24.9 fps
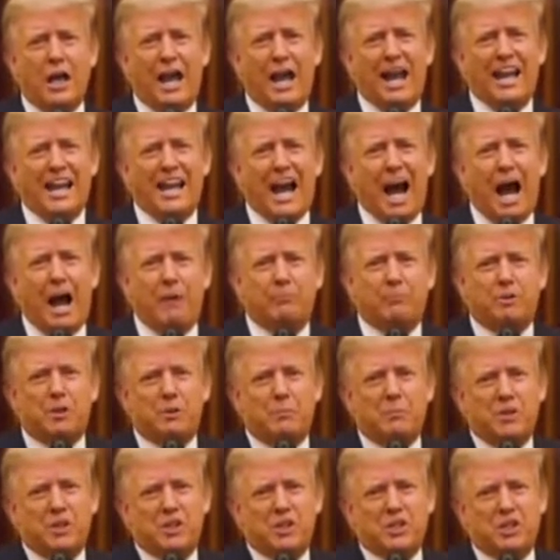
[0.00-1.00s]
an
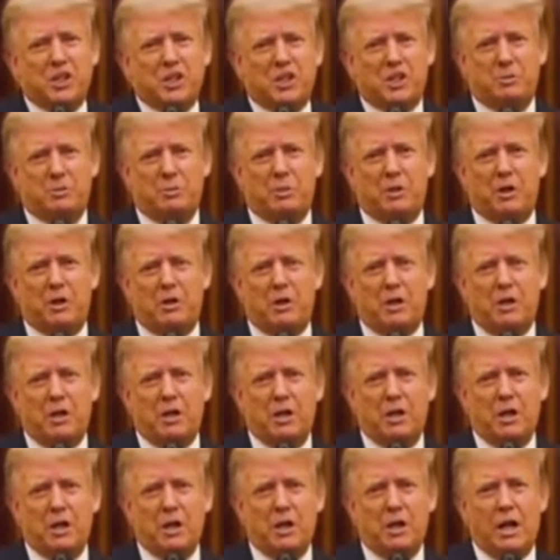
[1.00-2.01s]
optimistic
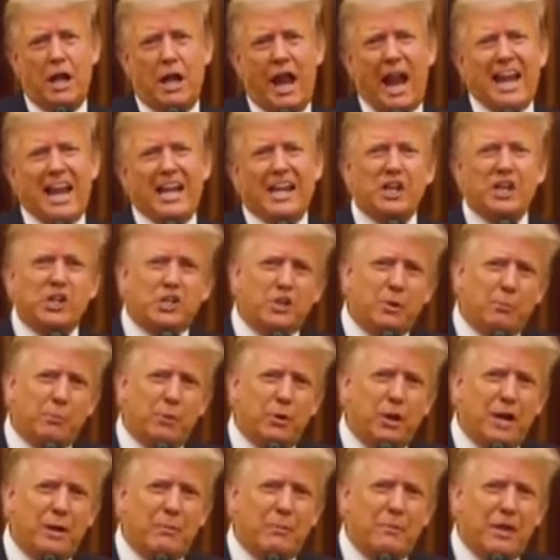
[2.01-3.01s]
spirit, and a
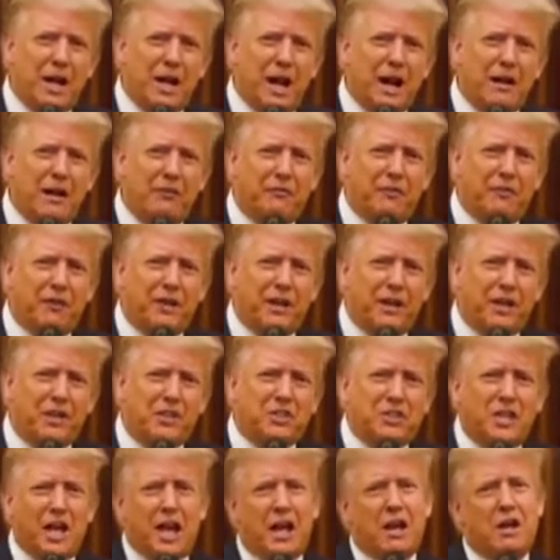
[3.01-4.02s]
supreme
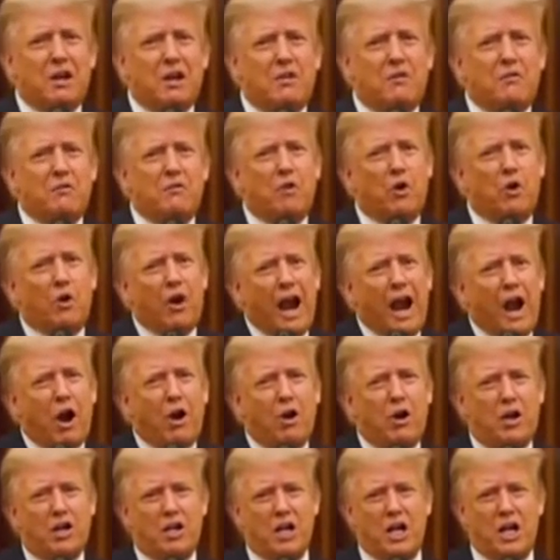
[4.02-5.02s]
confidence that for
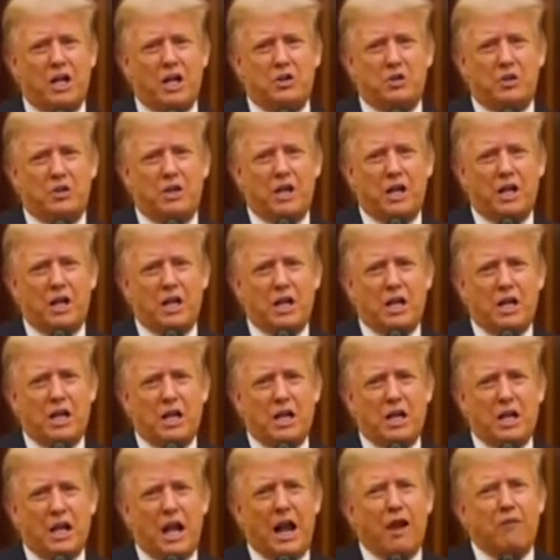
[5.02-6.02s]
our country
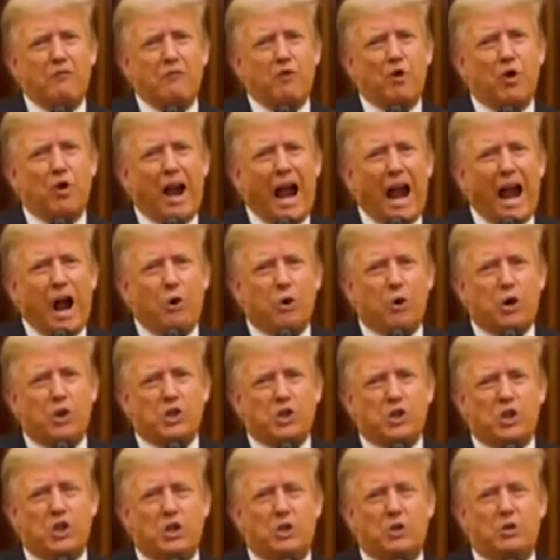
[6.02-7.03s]
and for our
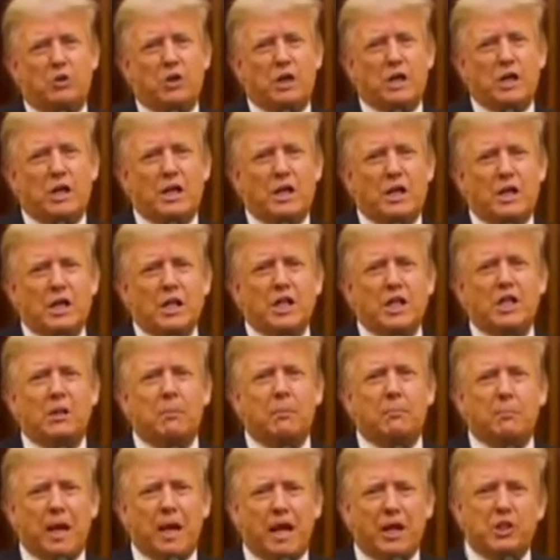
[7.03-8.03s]
children, the
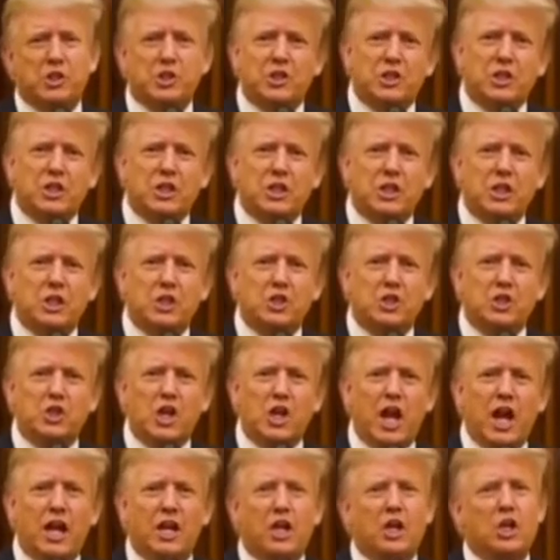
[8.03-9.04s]
best is
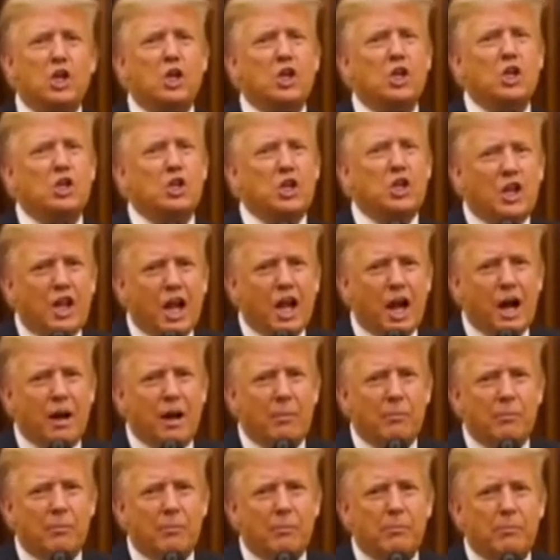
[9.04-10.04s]
yet to
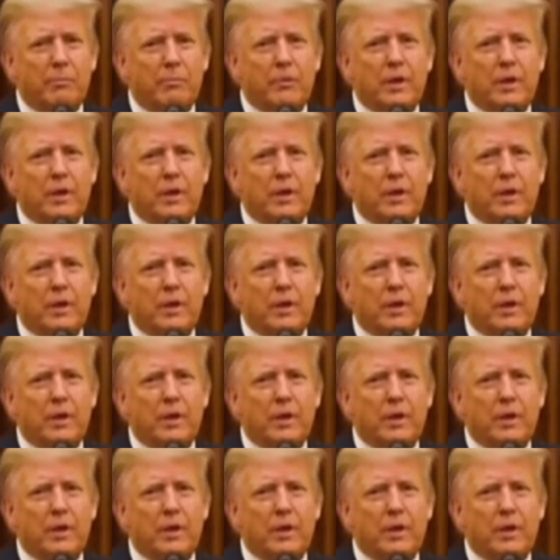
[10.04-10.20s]
come.